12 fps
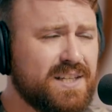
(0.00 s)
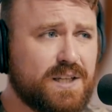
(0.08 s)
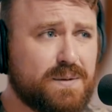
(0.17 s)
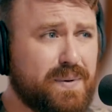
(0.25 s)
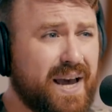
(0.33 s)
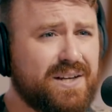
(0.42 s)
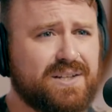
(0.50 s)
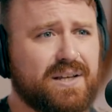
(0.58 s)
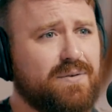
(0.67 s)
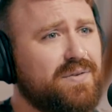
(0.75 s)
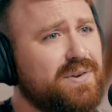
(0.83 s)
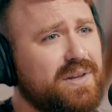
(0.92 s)

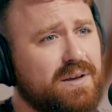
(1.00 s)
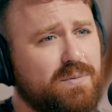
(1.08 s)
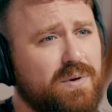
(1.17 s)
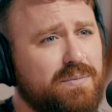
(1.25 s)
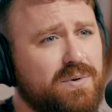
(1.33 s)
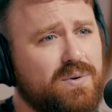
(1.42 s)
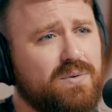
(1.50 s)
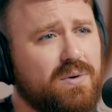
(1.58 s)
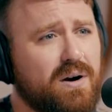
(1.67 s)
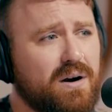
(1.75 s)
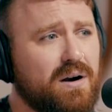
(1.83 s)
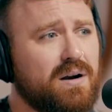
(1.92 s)
especially if you're dealing with people
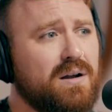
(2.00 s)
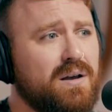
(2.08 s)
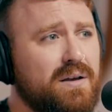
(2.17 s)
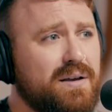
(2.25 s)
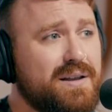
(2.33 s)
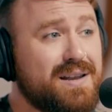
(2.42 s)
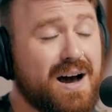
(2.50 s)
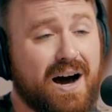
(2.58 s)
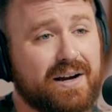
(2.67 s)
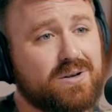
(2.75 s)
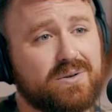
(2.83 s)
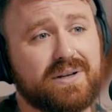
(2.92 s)
who are
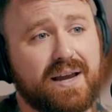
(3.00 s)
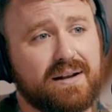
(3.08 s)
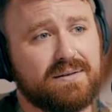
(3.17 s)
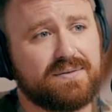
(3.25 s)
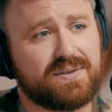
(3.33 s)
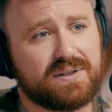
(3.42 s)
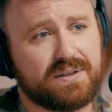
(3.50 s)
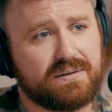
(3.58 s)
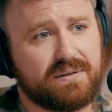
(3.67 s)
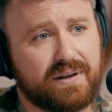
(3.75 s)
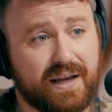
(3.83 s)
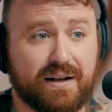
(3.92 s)
not creatives
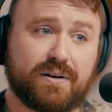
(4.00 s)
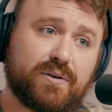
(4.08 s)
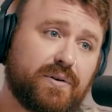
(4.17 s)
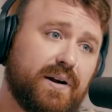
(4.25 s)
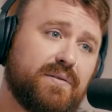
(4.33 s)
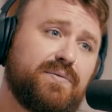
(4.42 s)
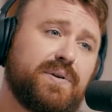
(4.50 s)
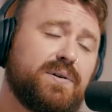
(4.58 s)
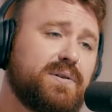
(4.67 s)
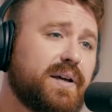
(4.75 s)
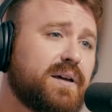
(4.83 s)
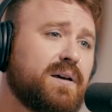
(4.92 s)
in a creative
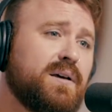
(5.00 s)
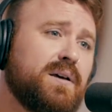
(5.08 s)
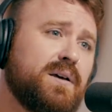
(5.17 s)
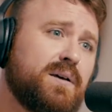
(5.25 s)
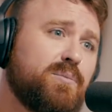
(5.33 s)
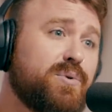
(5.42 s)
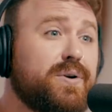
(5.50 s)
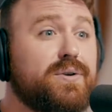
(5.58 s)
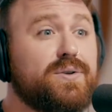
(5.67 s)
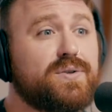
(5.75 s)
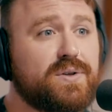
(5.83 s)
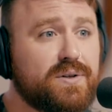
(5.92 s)
field, like
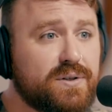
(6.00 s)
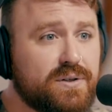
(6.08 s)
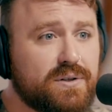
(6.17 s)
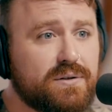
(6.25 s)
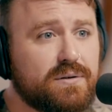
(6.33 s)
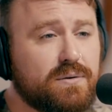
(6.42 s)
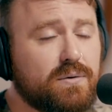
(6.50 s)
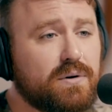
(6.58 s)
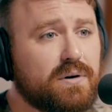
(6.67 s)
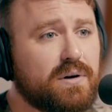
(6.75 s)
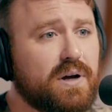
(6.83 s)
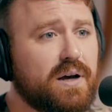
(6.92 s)
producers
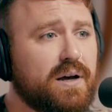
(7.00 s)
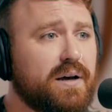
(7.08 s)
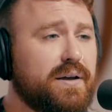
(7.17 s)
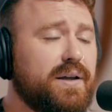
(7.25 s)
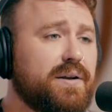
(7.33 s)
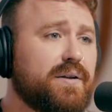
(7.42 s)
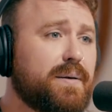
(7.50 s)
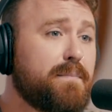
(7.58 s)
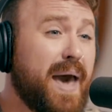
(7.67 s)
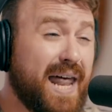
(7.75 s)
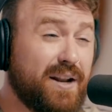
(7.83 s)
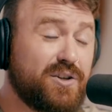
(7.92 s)
or uh, you know like
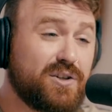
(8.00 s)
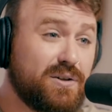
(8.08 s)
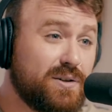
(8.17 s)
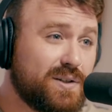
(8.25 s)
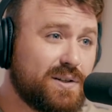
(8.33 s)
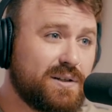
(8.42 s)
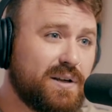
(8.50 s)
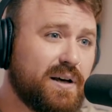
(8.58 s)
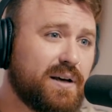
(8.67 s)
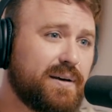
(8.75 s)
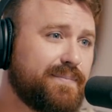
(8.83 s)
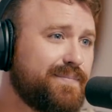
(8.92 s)
managers,
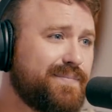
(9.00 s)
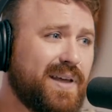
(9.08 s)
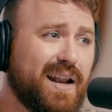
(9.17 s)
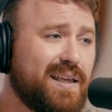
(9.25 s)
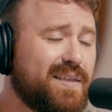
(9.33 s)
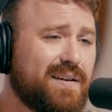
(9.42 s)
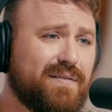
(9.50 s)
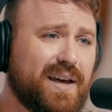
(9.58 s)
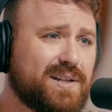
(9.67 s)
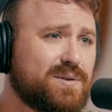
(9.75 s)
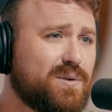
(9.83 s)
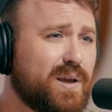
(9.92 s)
um, anything of
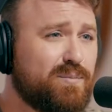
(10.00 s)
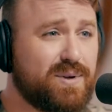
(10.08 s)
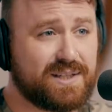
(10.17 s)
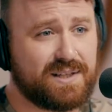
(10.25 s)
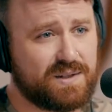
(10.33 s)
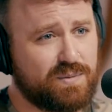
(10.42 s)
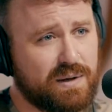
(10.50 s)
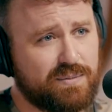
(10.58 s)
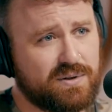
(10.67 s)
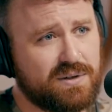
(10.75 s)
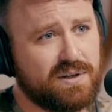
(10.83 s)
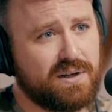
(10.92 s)
that sort, like business
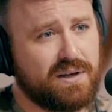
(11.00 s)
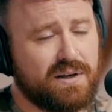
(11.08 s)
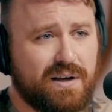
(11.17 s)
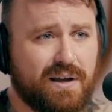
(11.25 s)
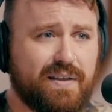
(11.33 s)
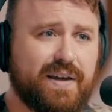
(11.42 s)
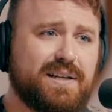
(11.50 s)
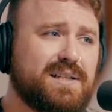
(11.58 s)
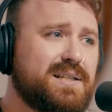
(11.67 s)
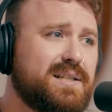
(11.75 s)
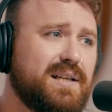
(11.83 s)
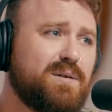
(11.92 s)
people, and they
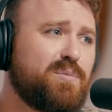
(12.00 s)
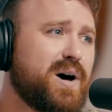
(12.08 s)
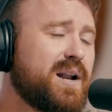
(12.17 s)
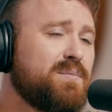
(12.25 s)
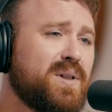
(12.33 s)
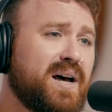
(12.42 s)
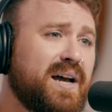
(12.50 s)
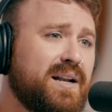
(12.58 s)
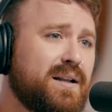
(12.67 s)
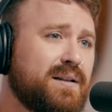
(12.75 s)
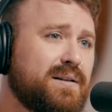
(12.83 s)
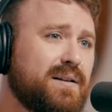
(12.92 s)
just see the bottom
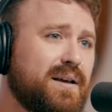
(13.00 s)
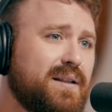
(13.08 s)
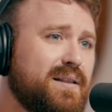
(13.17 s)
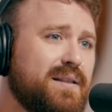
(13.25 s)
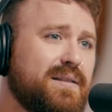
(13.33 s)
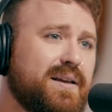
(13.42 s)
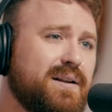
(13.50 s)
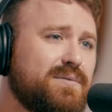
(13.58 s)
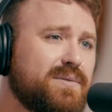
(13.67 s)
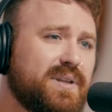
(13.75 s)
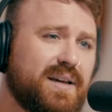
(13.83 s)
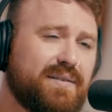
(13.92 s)
line and and they
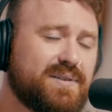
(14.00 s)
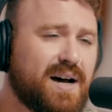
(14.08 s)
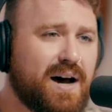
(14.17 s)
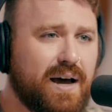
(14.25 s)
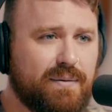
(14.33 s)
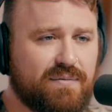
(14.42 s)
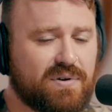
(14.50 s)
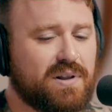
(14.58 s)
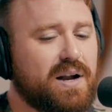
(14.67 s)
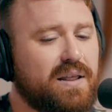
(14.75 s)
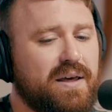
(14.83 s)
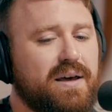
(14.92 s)
don't really have time for a
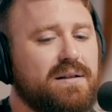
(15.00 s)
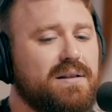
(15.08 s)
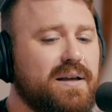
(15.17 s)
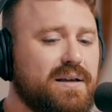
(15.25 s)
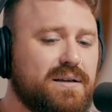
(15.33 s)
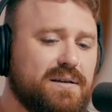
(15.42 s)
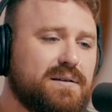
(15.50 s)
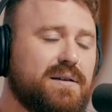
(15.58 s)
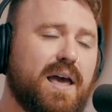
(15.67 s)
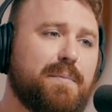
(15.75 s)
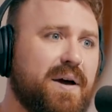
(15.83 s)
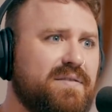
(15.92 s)
lot of that. Like,
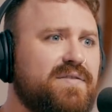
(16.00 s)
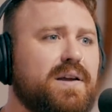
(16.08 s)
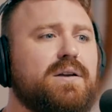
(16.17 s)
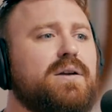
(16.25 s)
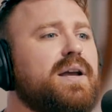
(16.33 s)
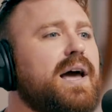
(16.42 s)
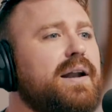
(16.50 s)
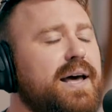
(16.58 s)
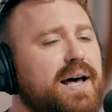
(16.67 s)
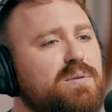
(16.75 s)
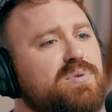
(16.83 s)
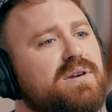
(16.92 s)
am I figuring out
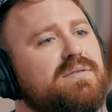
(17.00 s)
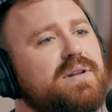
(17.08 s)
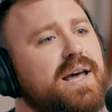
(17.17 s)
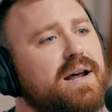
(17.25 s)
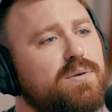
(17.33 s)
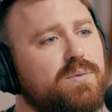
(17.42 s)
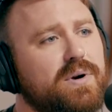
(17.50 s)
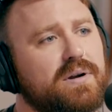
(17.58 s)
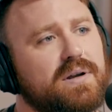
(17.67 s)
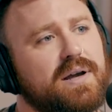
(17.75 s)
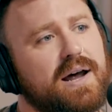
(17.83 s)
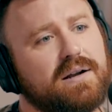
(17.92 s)
how to pivot and how to
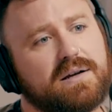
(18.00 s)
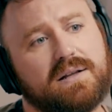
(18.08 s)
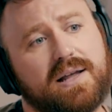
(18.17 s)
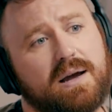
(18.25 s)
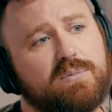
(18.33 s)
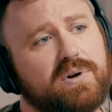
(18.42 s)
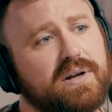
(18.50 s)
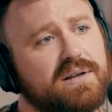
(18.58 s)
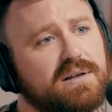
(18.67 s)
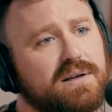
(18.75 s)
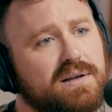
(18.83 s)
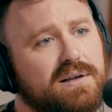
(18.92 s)
work and how to collaborate?
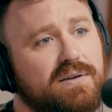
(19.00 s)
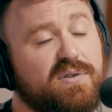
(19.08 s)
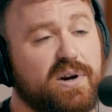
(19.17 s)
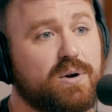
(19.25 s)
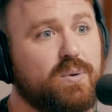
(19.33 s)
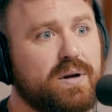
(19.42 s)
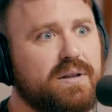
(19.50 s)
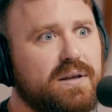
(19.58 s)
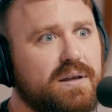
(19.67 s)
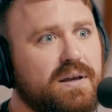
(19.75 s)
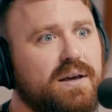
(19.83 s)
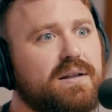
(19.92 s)
Very quickly,
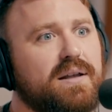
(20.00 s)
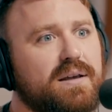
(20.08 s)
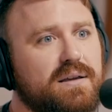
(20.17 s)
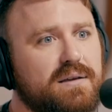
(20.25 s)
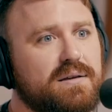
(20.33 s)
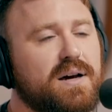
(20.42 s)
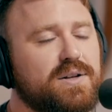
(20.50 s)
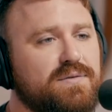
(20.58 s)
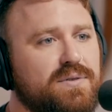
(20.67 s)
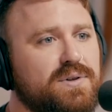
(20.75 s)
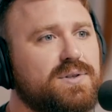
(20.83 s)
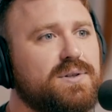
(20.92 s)
you can get like
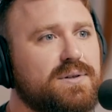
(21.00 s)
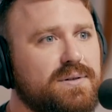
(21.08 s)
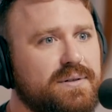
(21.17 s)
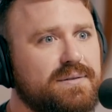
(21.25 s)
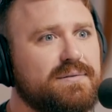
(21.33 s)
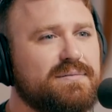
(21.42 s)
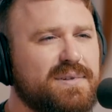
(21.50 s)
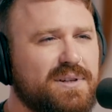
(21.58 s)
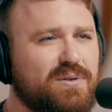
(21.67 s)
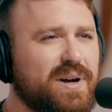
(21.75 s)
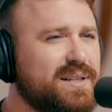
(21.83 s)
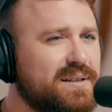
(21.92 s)
controversial and
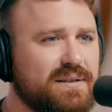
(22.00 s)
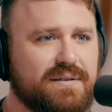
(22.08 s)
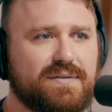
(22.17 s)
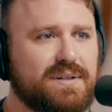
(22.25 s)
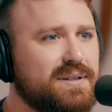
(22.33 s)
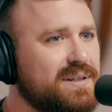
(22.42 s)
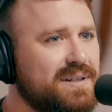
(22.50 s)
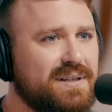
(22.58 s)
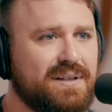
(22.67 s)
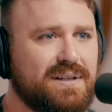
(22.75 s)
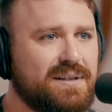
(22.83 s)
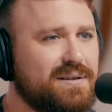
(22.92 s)
aggressive and
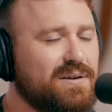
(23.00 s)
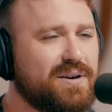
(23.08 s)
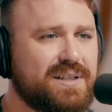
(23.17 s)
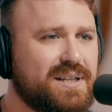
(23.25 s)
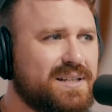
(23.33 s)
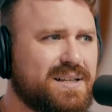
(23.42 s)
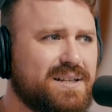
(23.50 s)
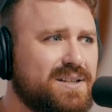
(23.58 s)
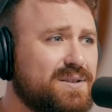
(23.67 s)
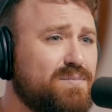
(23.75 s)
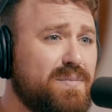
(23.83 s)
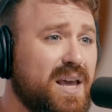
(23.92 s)
all these things that can
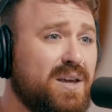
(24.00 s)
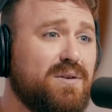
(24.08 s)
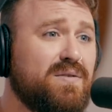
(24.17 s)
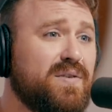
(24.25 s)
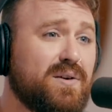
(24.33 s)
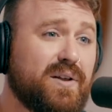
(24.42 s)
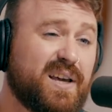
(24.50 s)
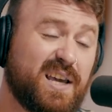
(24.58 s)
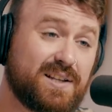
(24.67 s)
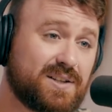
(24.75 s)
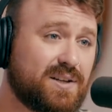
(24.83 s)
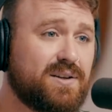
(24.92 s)
just make you feel like
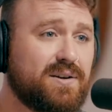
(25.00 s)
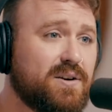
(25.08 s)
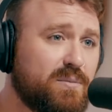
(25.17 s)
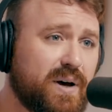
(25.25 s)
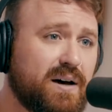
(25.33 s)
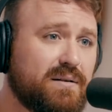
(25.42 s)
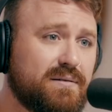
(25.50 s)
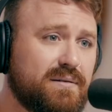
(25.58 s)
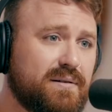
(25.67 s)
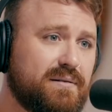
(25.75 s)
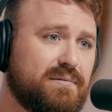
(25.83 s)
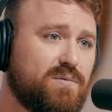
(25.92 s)
insecure about
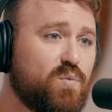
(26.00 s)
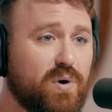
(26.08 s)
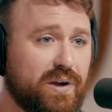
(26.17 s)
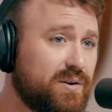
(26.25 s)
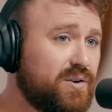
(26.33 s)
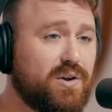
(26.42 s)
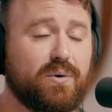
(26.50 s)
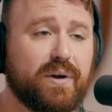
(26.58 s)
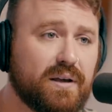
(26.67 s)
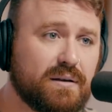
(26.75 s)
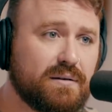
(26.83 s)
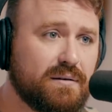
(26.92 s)
what you're
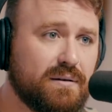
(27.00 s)
doing